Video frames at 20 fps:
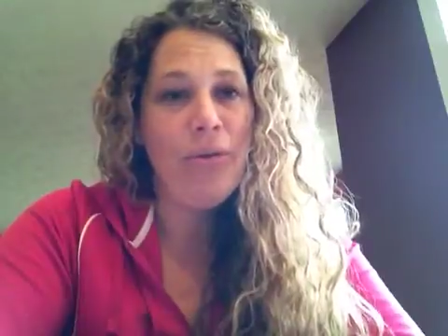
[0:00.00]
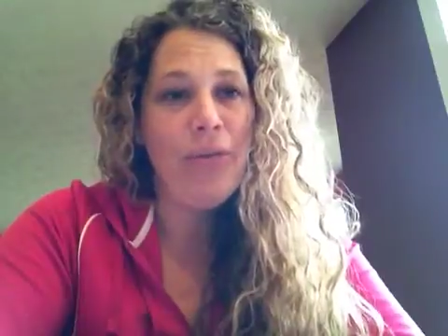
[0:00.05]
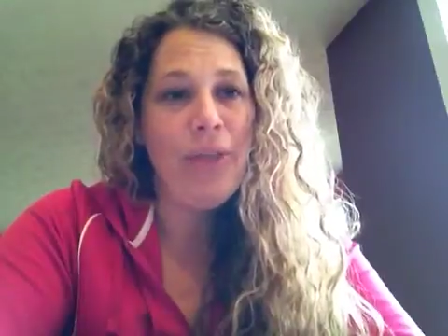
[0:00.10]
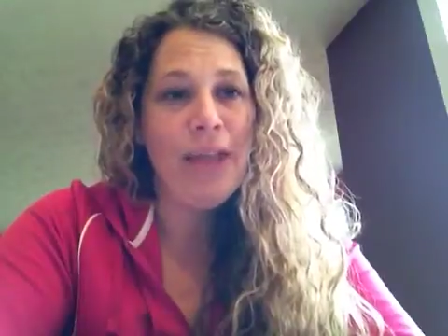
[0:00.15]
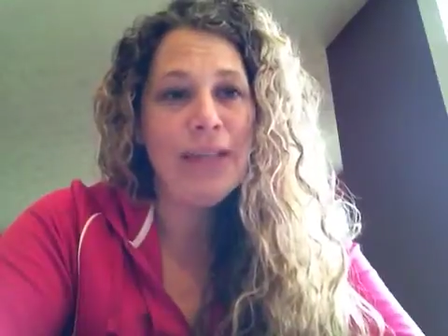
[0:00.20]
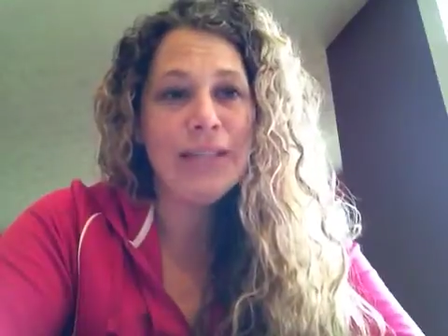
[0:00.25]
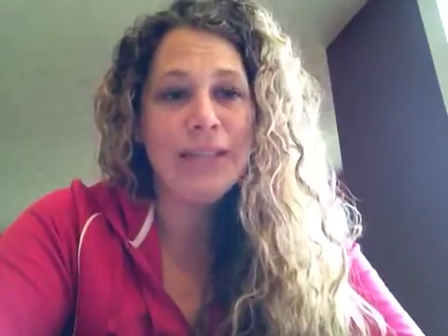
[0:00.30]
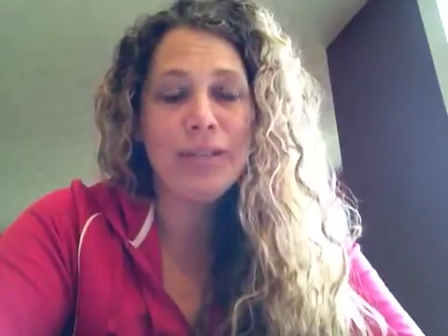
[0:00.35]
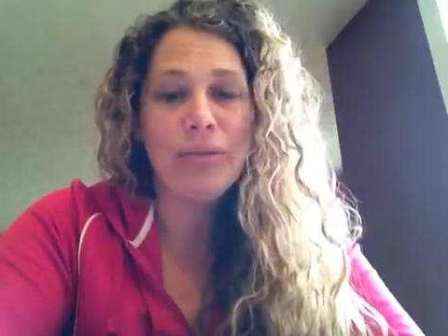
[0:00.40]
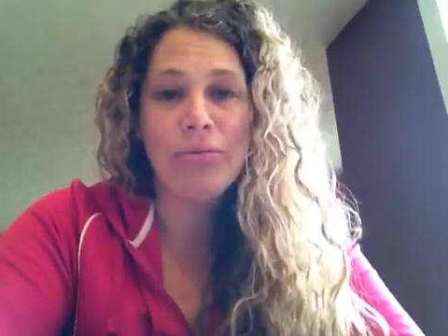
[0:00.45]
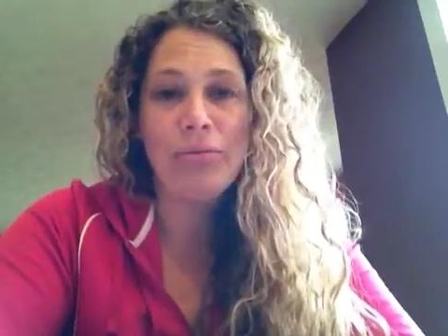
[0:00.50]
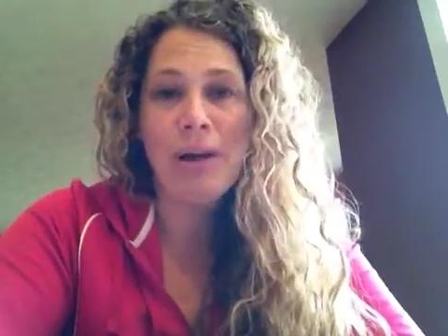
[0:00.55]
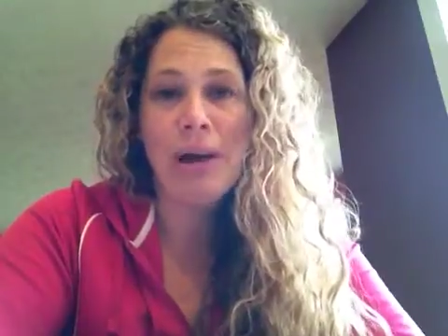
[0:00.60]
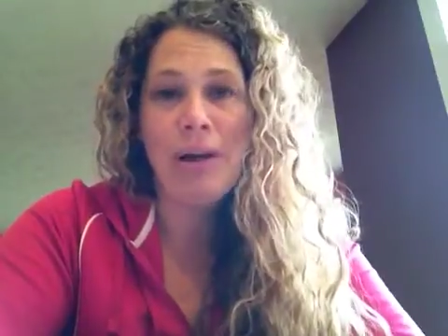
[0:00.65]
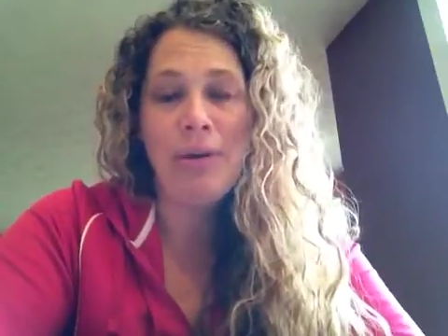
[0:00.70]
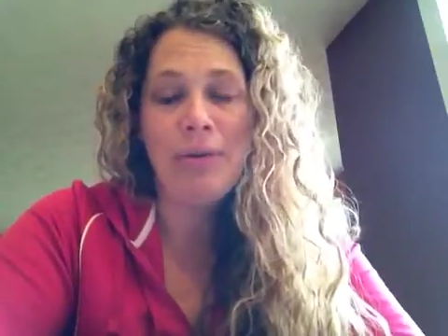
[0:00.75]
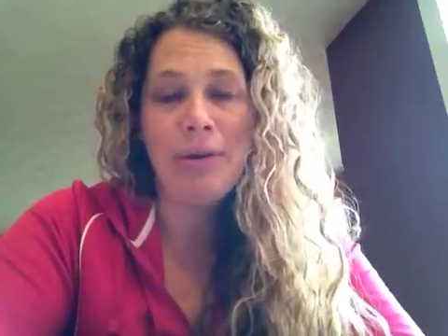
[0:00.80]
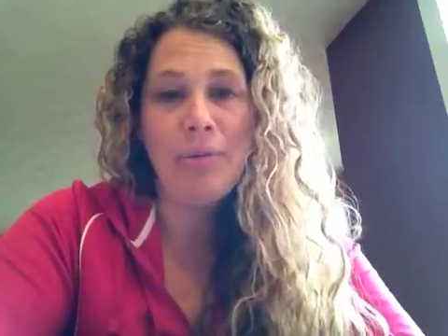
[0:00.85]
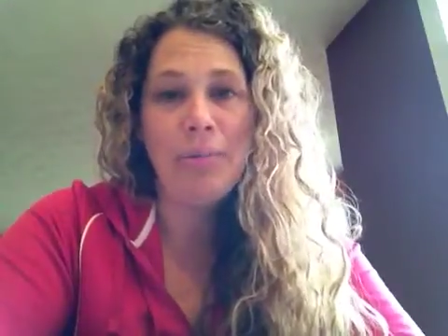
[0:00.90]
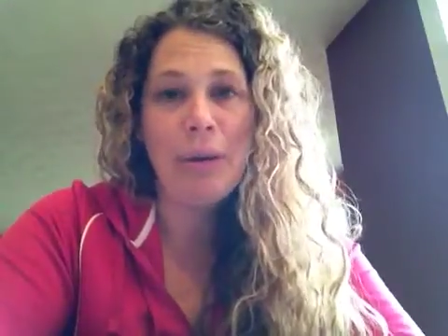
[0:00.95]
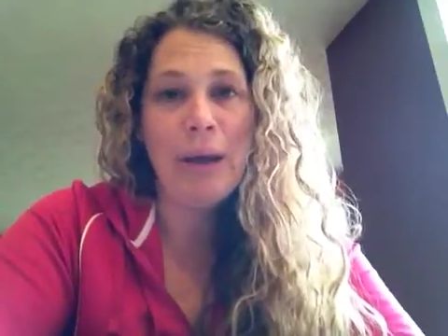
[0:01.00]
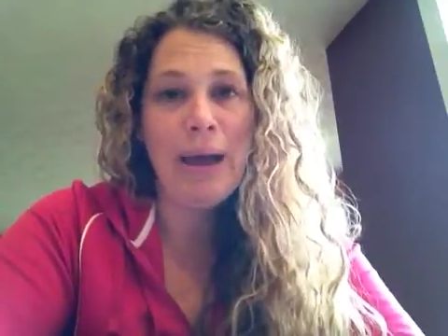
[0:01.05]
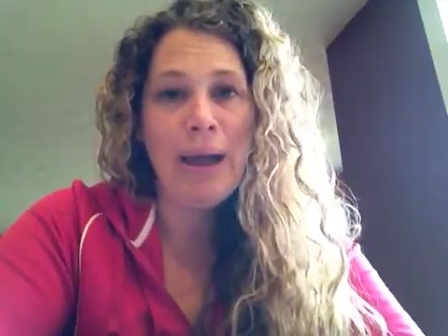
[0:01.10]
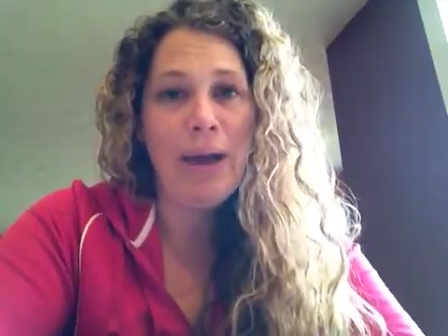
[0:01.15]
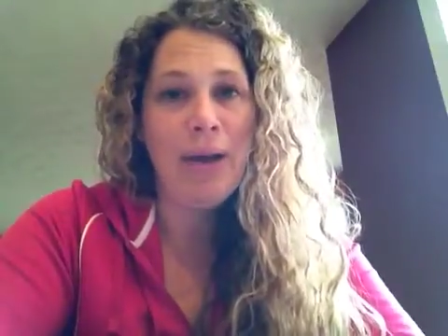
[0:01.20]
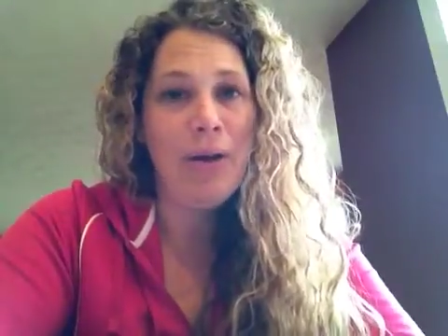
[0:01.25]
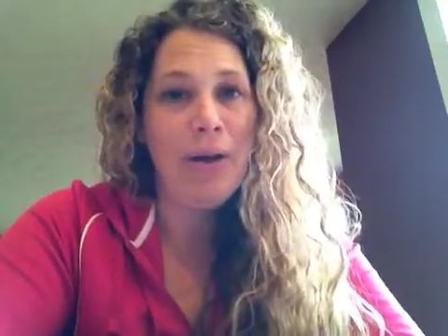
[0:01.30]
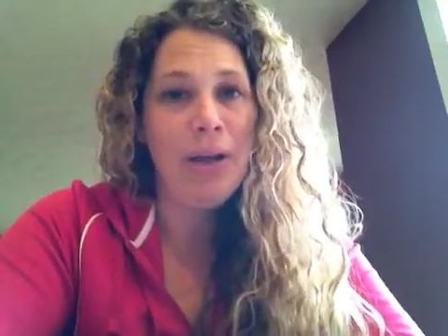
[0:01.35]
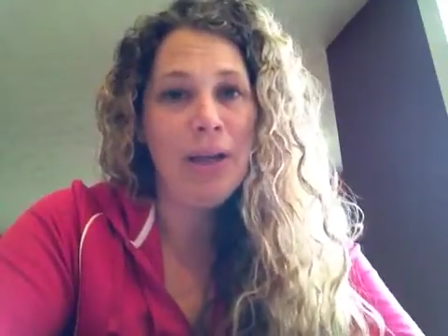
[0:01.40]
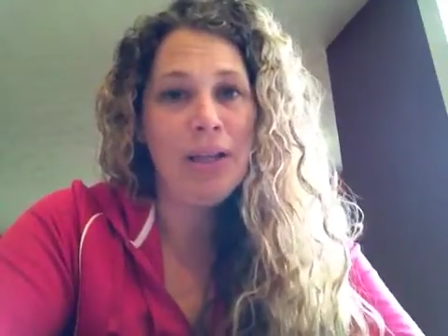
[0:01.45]
that surrounded
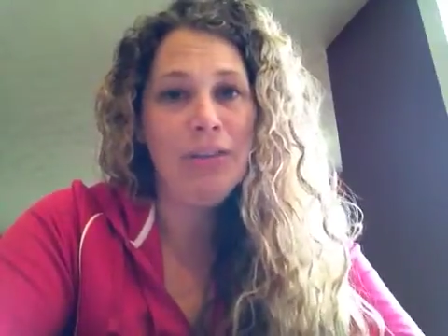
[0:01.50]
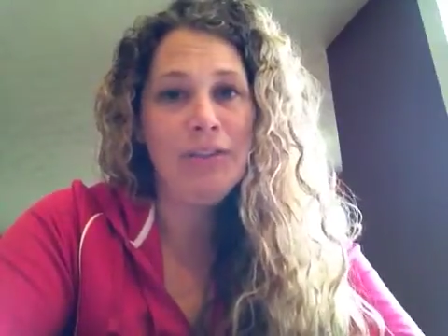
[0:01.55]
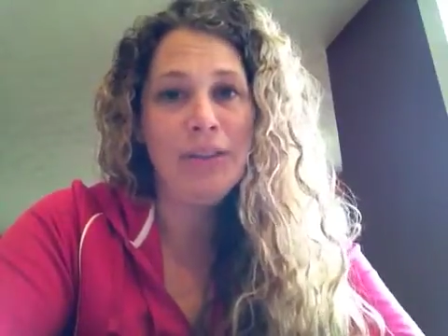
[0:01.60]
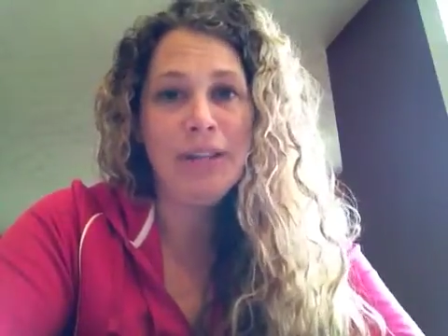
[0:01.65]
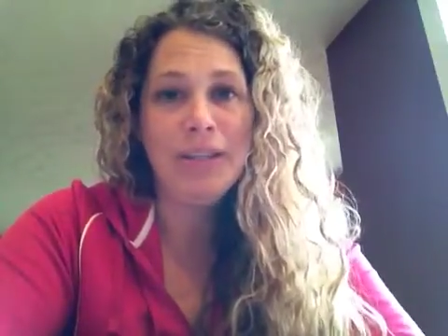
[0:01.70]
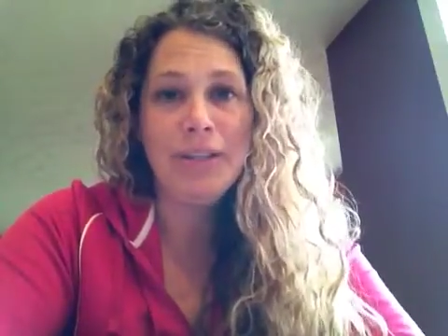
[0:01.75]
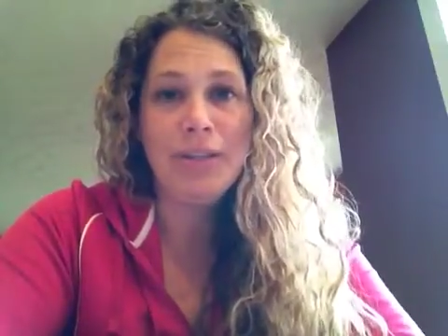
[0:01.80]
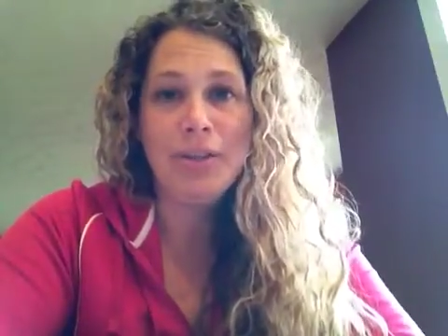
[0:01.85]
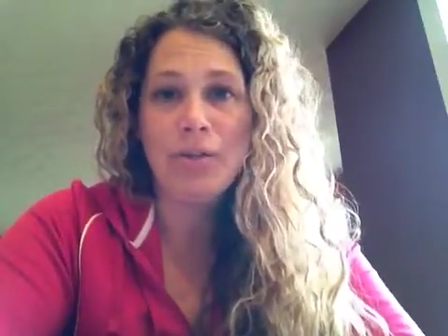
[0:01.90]
by all of us